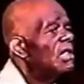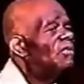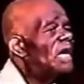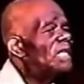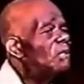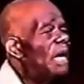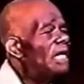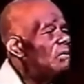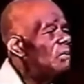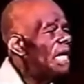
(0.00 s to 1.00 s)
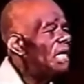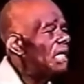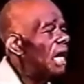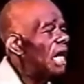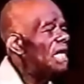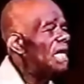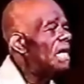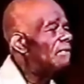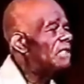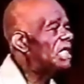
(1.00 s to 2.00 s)
The first man that made a car that had
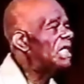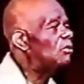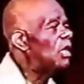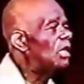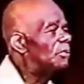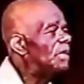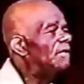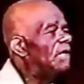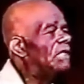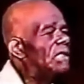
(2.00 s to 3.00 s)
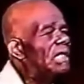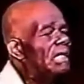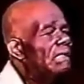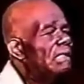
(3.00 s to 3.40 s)
never seen one previously.